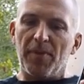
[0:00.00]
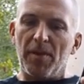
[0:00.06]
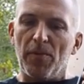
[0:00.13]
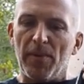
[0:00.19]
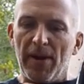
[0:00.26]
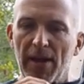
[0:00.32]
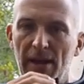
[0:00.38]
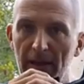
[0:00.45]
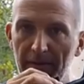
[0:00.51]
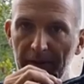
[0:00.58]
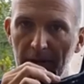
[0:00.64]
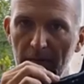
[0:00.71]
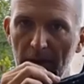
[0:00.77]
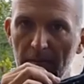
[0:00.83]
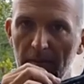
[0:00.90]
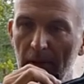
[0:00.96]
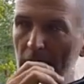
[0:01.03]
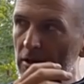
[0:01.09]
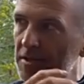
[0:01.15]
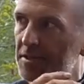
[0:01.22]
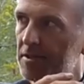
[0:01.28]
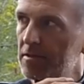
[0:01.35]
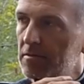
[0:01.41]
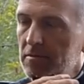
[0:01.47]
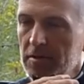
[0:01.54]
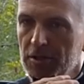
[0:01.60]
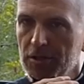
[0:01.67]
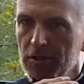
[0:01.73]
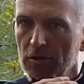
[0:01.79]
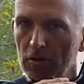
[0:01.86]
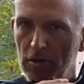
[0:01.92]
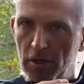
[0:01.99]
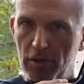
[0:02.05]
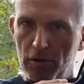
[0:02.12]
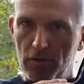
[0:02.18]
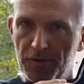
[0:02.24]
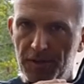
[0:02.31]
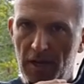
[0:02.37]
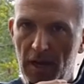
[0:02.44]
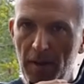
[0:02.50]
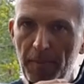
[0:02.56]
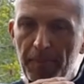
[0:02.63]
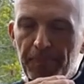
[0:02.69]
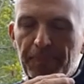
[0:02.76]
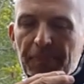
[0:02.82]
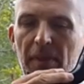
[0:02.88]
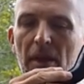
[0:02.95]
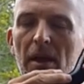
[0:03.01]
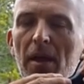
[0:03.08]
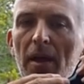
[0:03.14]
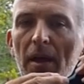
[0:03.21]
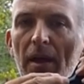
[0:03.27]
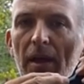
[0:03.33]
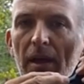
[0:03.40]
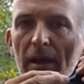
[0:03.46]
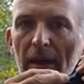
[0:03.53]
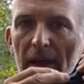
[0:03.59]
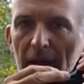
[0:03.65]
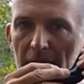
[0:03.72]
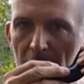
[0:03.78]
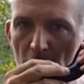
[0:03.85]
when I have it in my mouth, the snorkel goes up. And